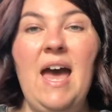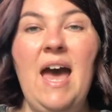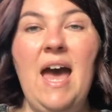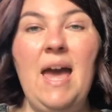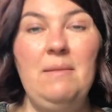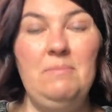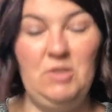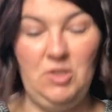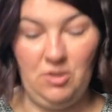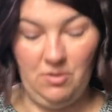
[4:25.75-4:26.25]

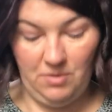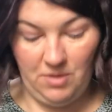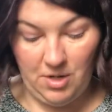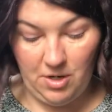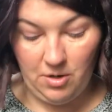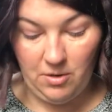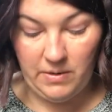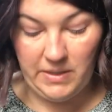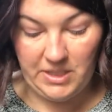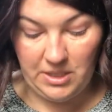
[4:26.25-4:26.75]
I am sure
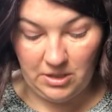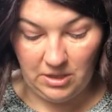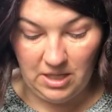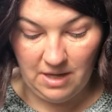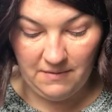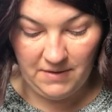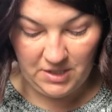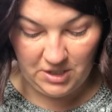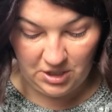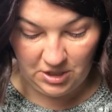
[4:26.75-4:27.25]
they're going to
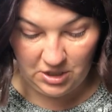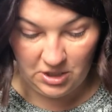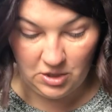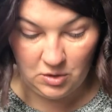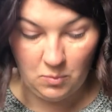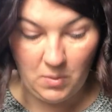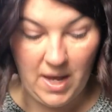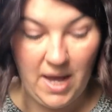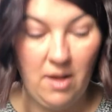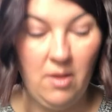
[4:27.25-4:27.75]
love it just
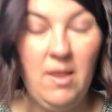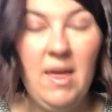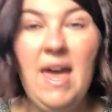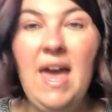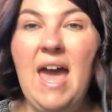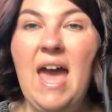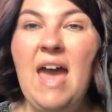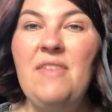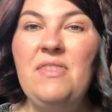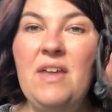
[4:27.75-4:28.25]
as well.
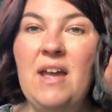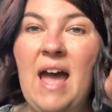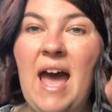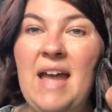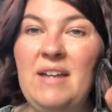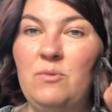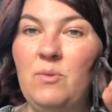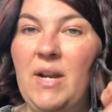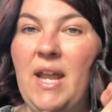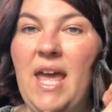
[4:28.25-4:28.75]
And
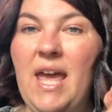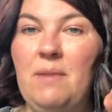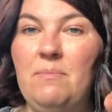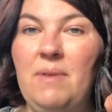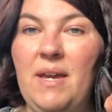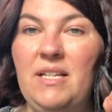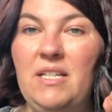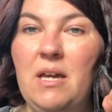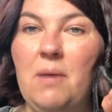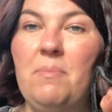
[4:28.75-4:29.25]
I went ahead and
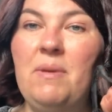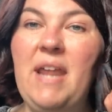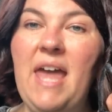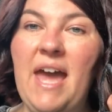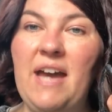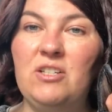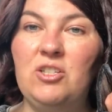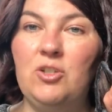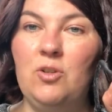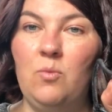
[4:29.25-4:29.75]
picked up an
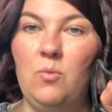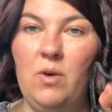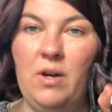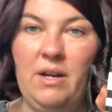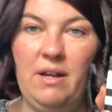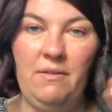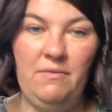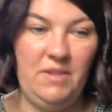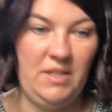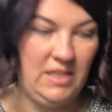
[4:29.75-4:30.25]
extra
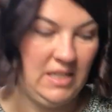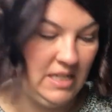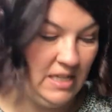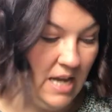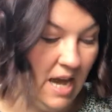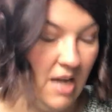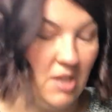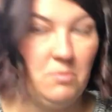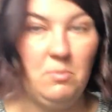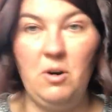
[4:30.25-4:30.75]
one of the
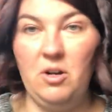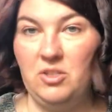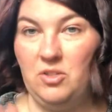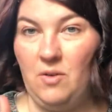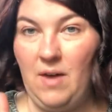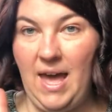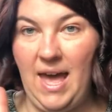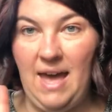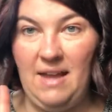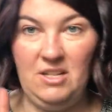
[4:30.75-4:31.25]
detox bar,
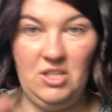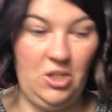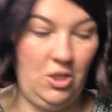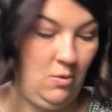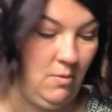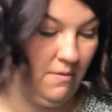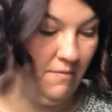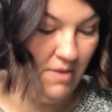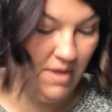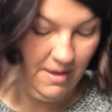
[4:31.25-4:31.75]
so I had
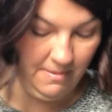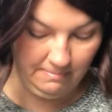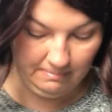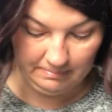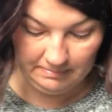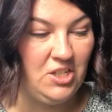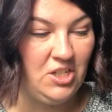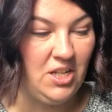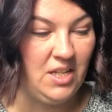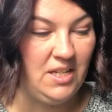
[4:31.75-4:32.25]
two of them.
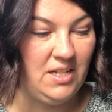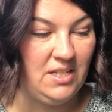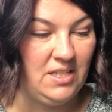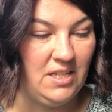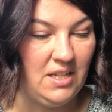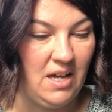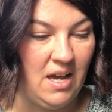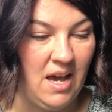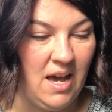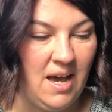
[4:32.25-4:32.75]

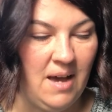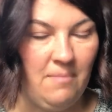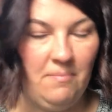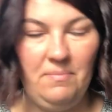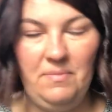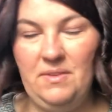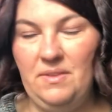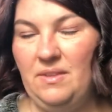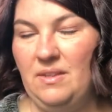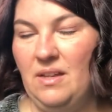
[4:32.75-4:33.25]
Mentioned
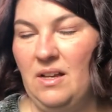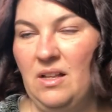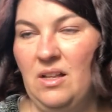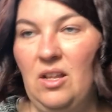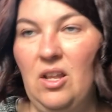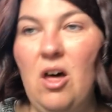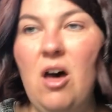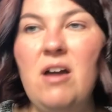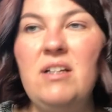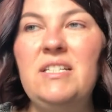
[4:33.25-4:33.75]
um, a
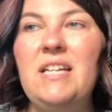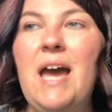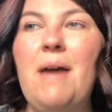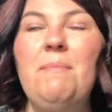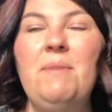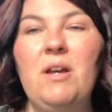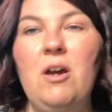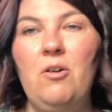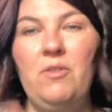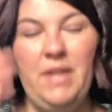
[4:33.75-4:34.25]
long
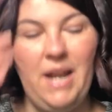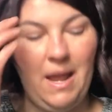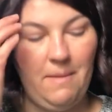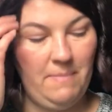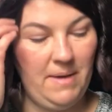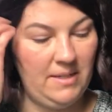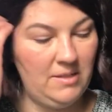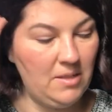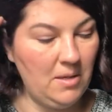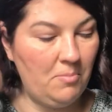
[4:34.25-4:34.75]
time ago that I
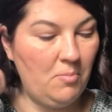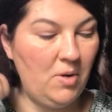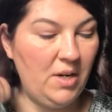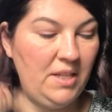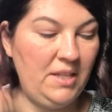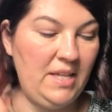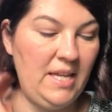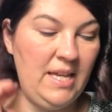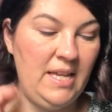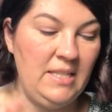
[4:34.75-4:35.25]
picked up one
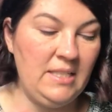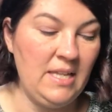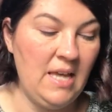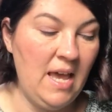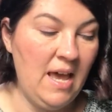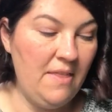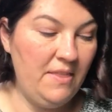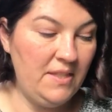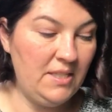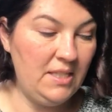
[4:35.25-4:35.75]
of these.
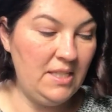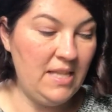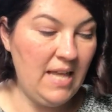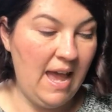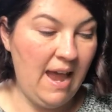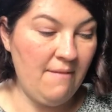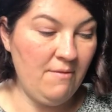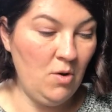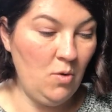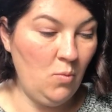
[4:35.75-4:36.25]
This is
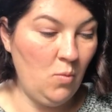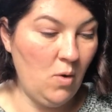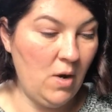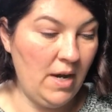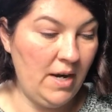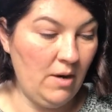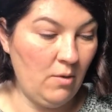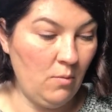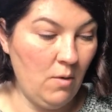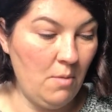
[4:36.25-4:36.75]
the
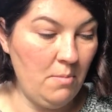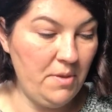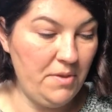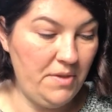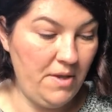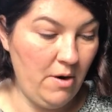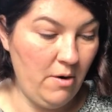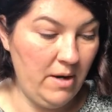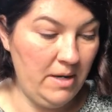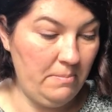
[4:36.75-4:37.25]
Everyone
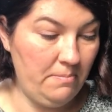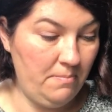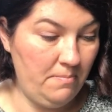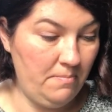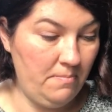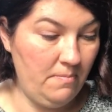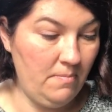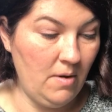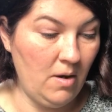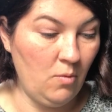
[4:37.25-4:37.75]
Aromatherapy
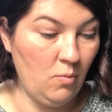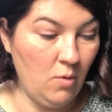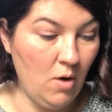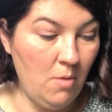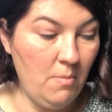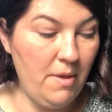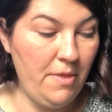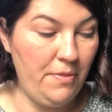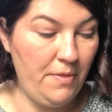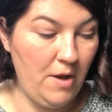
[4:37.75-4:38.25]

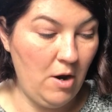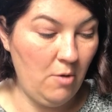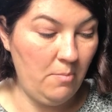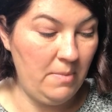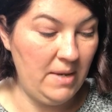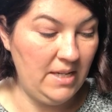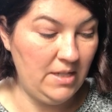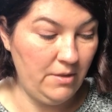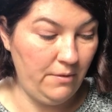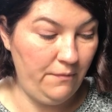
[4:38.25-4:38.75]

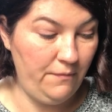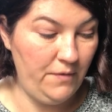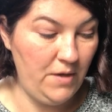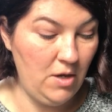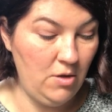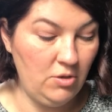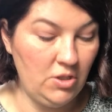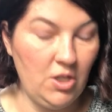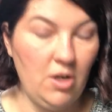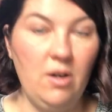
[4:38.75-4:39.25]
aromatherapy
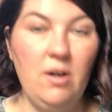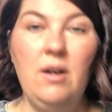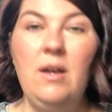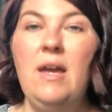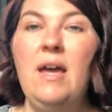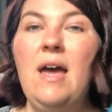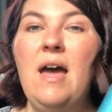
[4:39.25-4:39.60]
diffuser.